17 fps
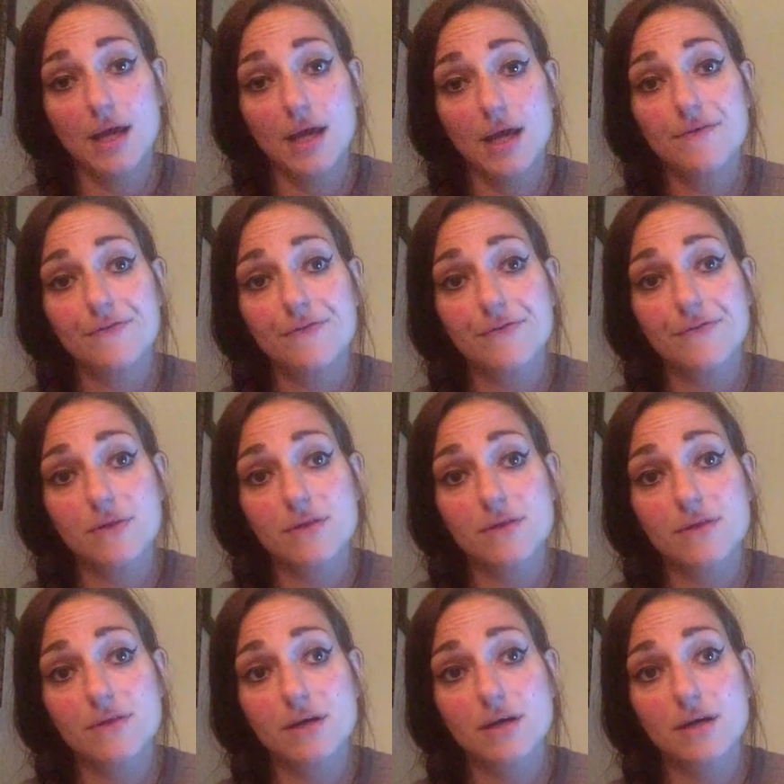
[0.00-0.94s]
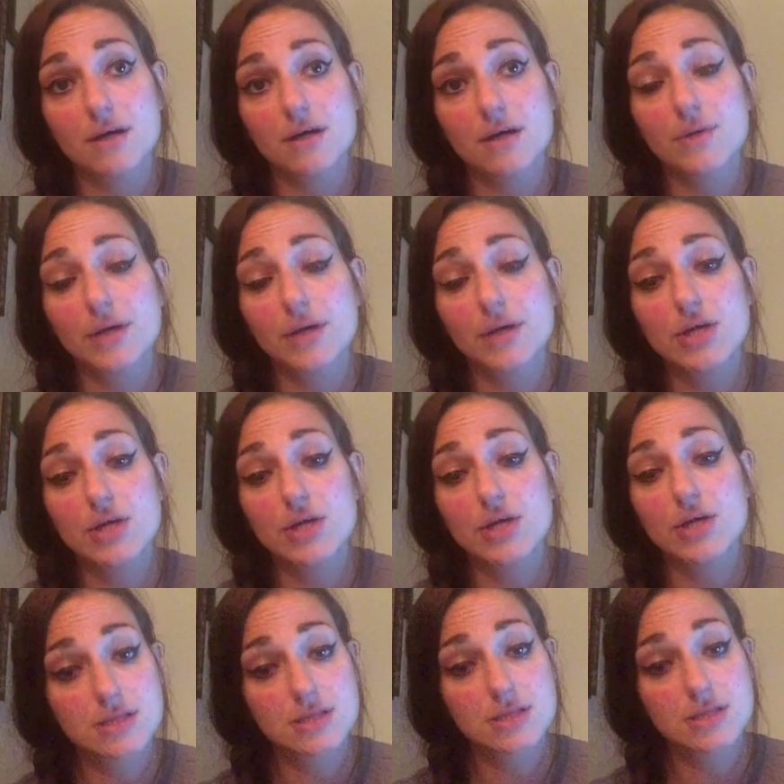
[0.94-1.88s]
and if the
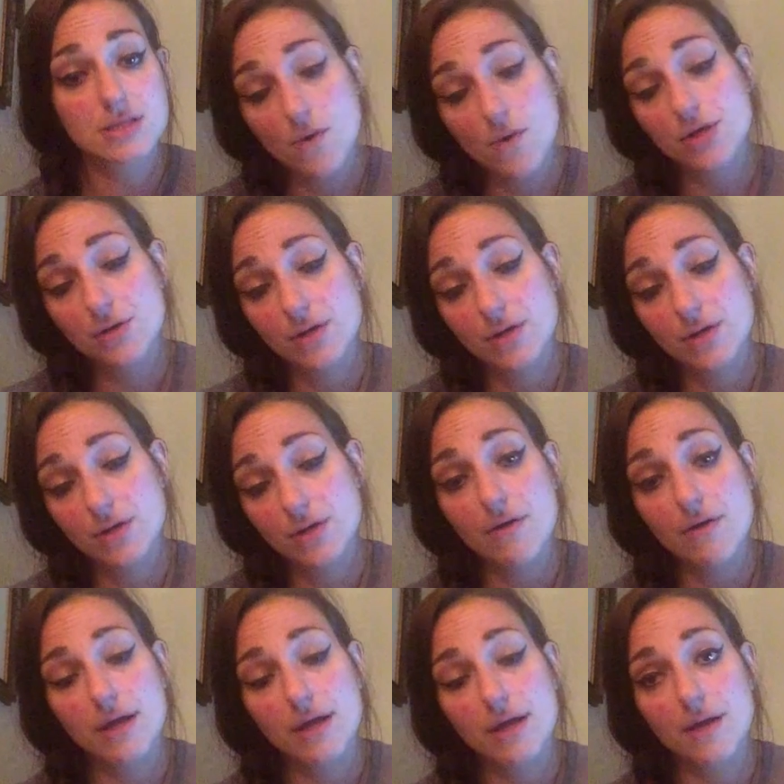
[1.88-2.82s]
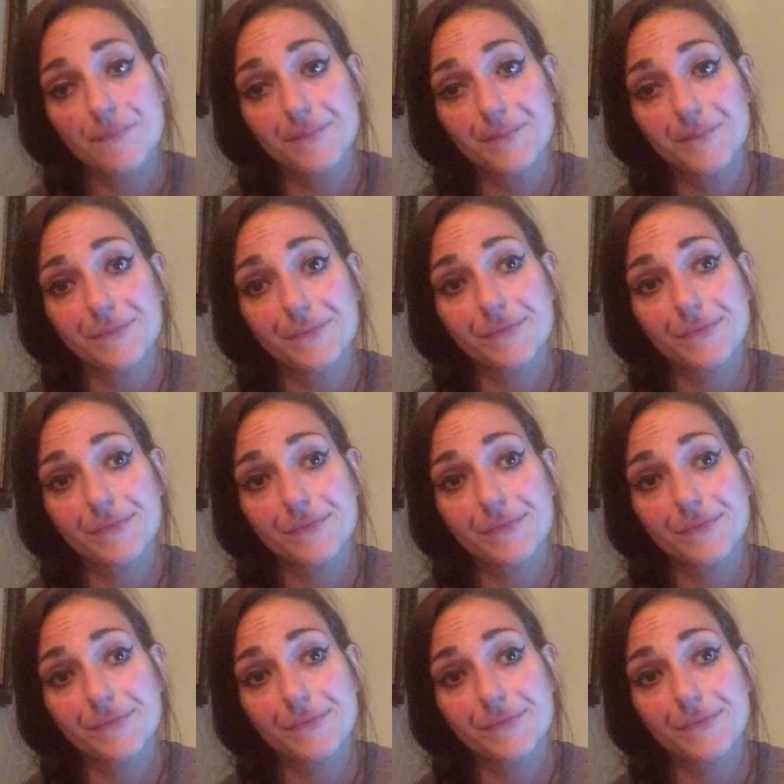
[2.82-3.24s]
location doesn't want you to carry,